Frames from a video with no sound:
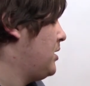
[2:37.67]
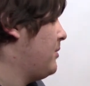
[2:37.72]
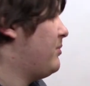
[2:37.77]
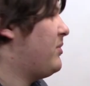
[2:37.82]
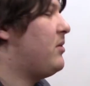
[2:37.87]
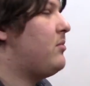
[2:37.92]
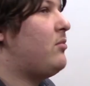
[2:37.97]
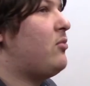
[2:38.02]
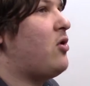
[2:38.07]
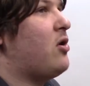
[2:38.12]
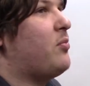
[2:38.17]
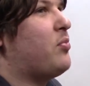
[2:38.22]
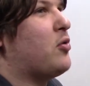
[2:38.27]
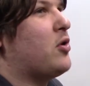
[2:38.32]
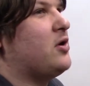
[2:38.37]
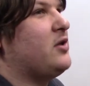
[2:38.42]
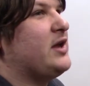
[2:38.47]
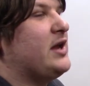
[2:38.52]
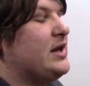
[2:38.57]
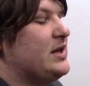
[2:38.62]
but more
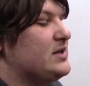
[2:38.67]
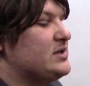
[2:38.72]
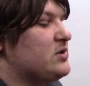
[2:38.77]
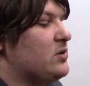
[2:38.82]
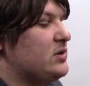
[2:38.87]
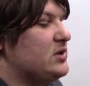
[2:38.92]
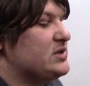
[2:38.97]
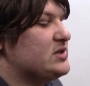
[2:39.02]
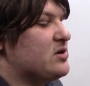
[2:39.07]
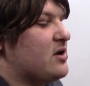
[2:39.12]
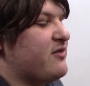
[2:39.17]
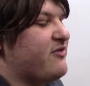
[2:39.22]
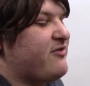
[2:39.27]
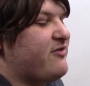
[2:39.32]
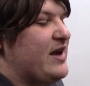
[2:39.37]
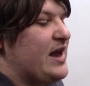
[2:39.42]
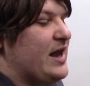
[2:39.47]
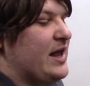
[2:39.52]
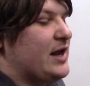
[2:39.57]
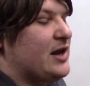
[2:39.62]
importantly, it is going to start
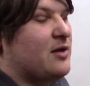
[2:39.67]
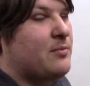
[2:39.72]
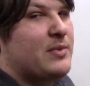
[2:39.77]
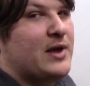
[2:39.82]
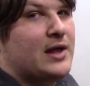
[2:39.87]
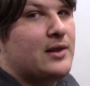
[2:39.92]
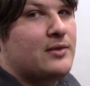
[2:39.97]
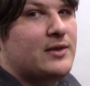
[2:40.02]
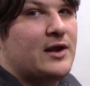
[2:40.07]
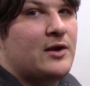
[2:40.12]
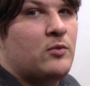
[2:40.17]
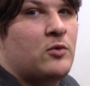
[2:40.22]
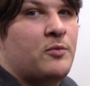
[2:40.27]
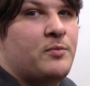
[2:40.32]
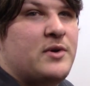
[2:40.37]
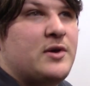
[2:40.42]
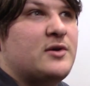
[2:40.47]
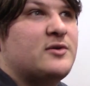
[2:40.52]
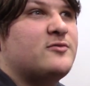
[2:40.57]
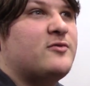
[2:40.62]
fading in a bit and then it won't
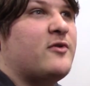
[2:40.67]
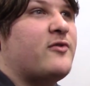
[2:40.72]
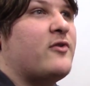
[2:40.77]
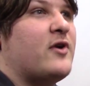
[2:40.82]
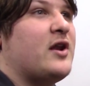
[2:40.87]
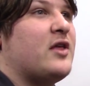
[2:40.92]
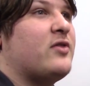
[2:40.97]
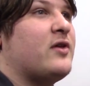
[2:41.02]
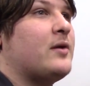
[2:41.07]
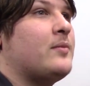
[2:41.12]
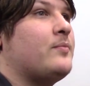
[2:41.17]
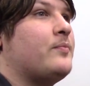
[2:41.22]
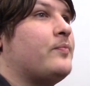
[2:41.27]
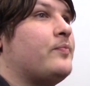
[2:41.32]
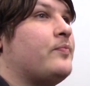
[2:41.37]
be useful for anything.